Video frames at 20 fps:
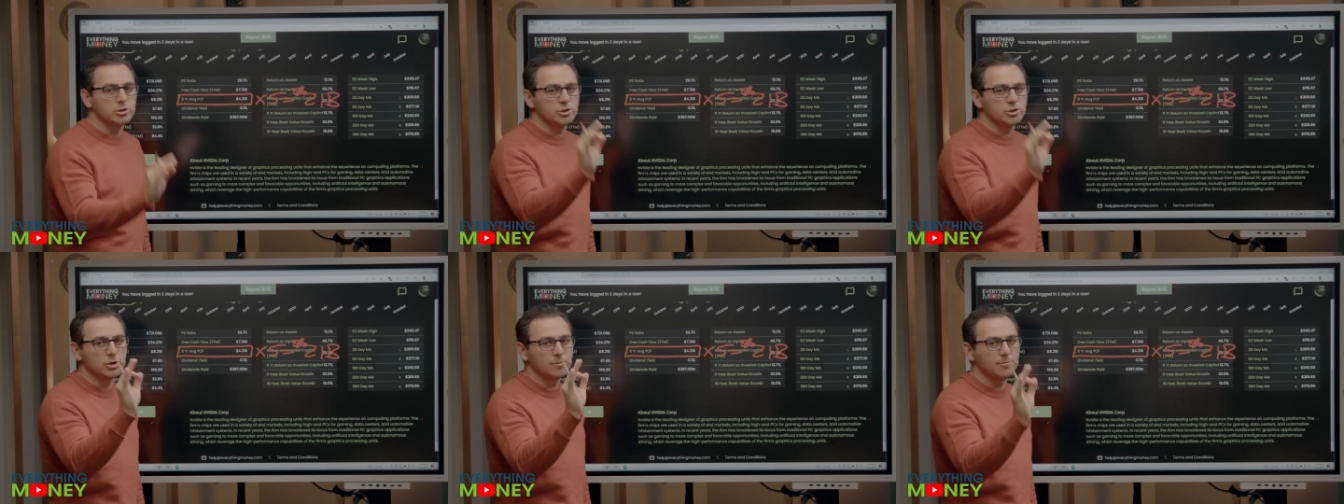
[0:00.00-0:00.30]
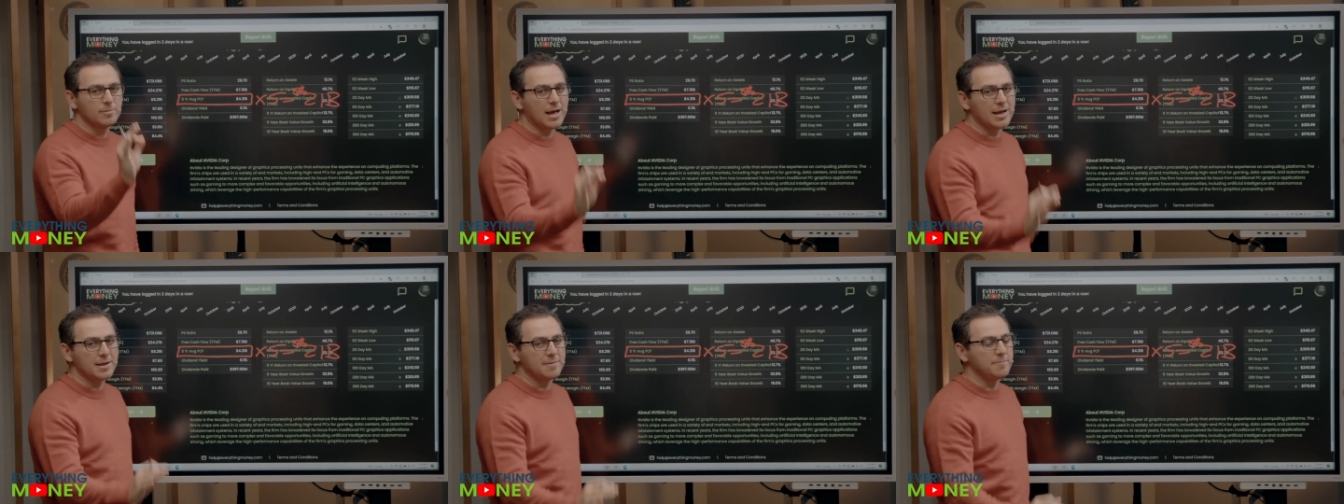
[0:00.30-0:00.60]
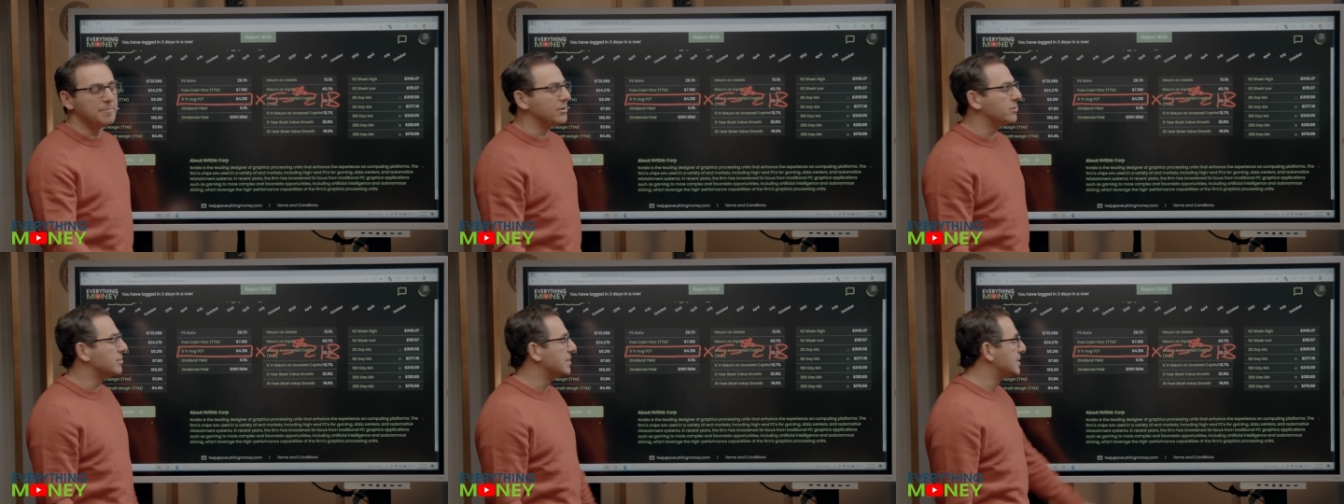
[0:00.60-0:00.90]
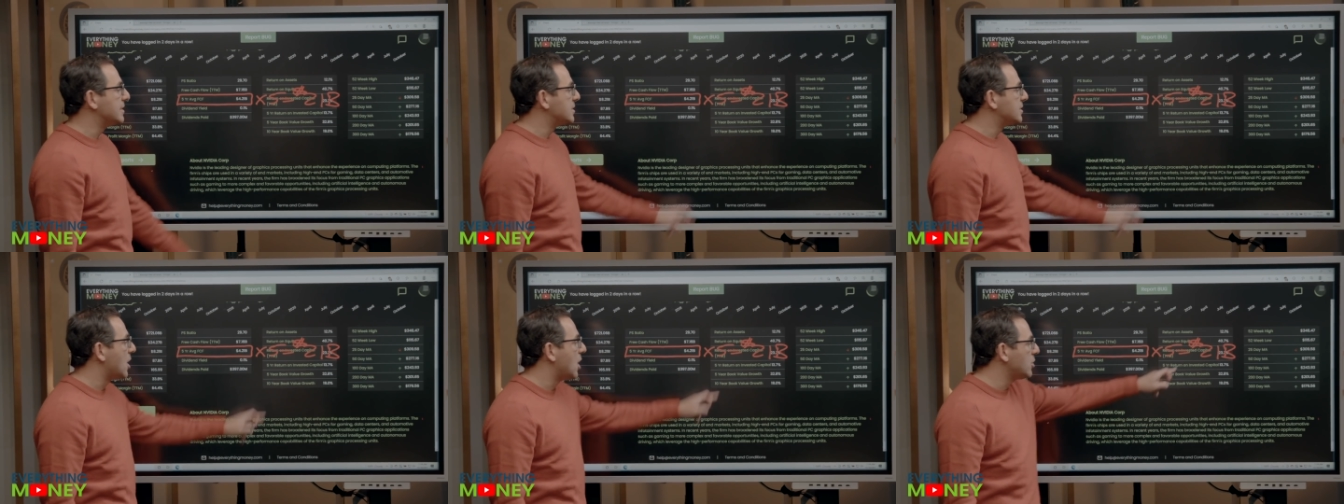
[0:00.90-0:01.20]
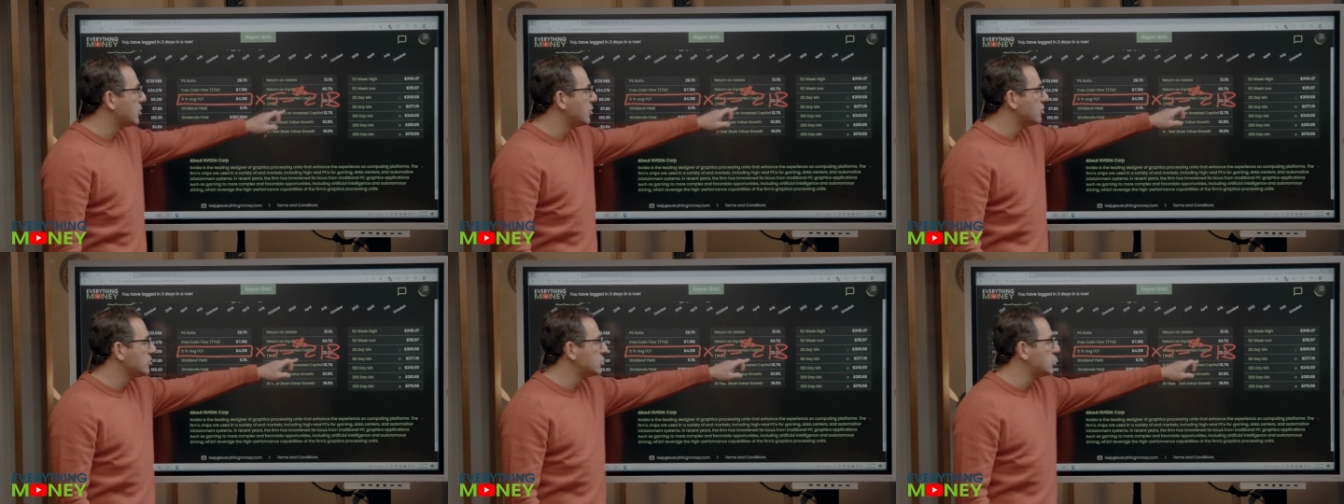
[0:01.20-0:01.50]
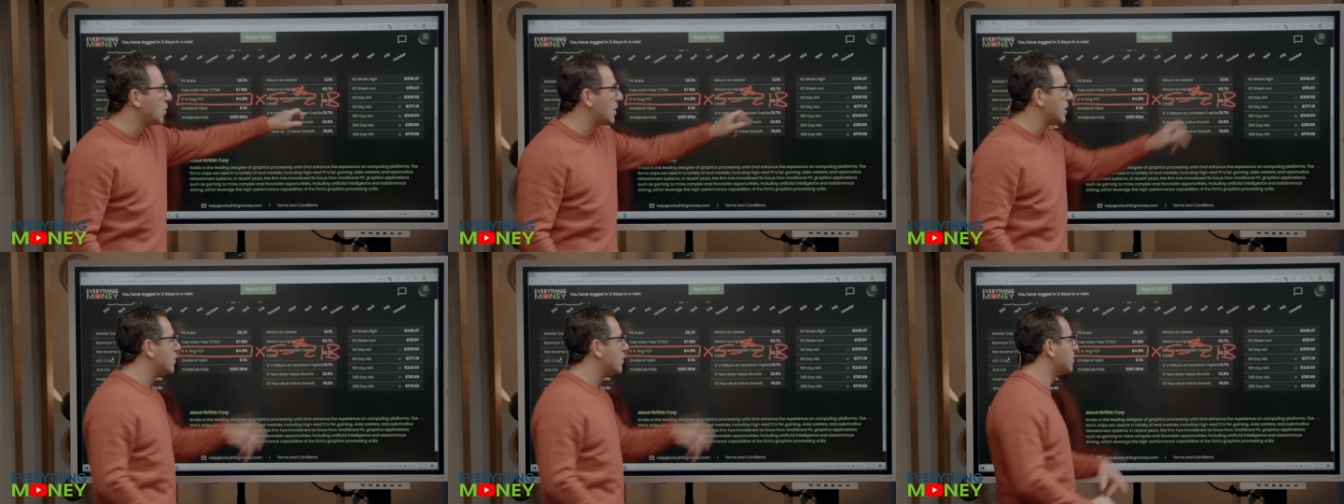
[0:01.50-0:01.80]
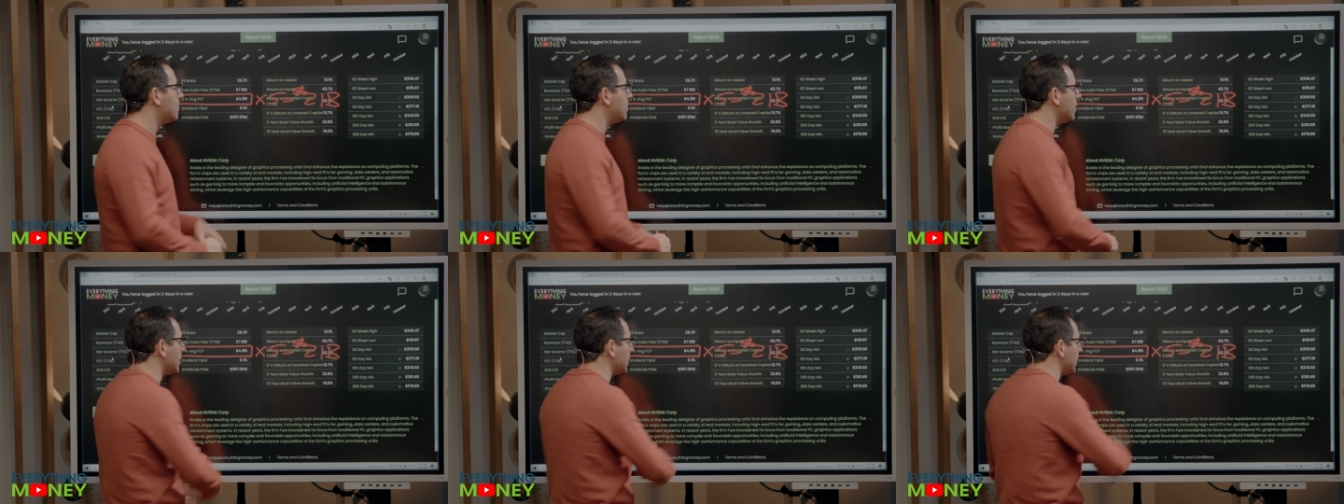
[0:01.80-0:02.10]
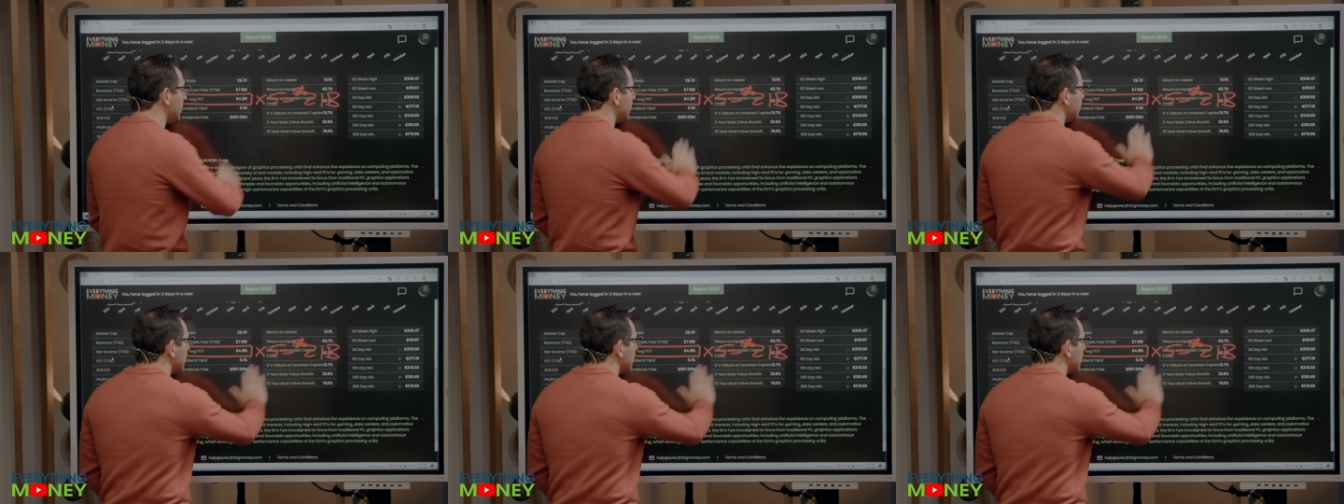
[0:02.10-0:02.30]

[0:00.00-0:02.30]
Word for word: term liabilities under $21 billion.